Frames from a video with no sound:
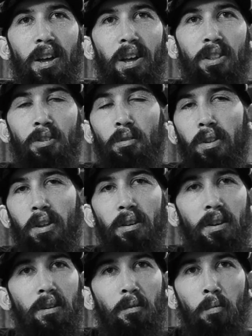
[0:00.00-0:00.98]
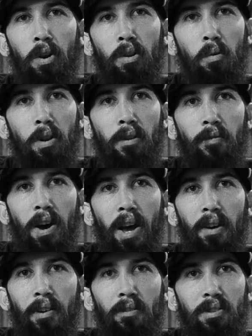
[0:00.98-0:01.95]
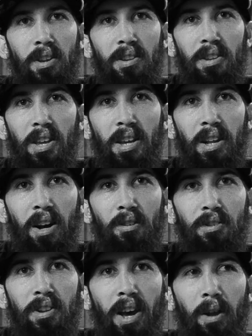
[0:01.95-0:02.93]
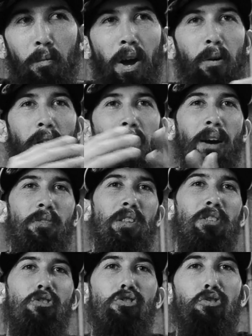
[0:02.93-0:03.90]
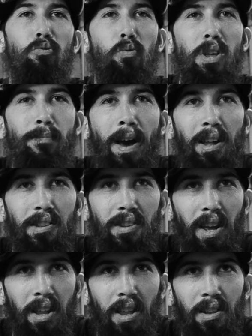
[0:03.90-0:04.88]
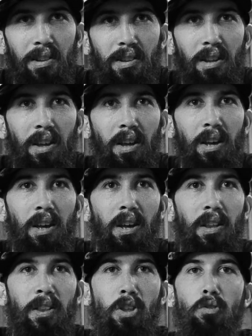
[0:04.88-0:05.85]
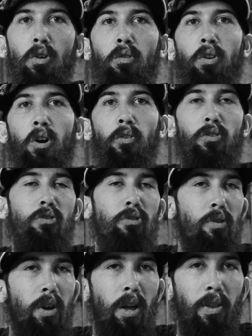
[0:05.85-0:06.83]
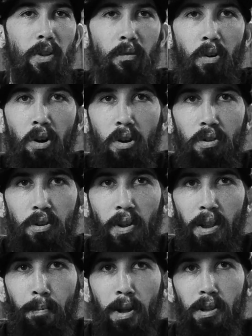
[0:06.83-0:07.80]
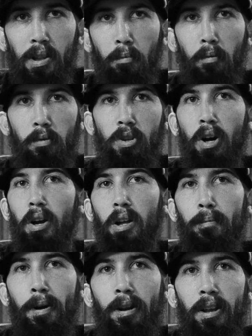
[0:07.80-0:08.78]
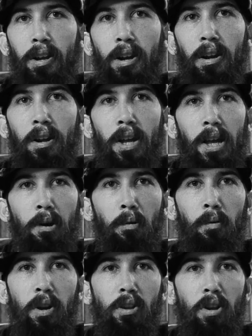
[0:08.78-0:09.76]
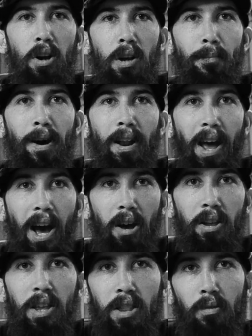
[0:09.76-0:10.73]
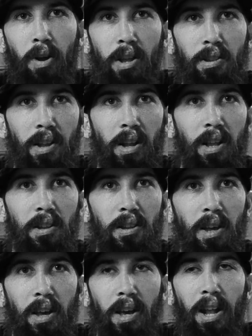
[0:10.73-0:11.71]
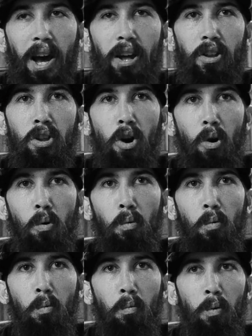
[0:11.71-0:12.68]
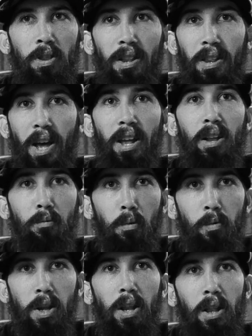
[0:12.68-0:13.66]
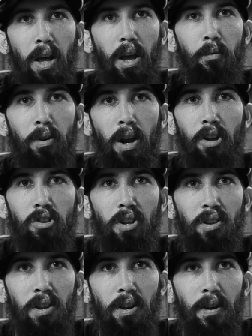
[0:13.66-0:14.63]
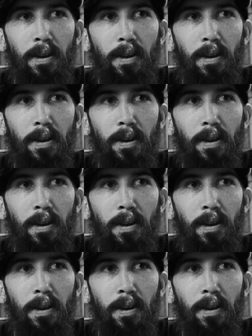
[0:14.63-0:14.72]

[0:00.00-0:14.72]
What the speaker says: it's only 125 f16 outside, why do I have these extreme ass settings? Then you don't know that you're doing anything wrong. So that's basically what we're talking about here. We want to talk about how to get the right settings and how to know what the light is. We're reading light. We're not just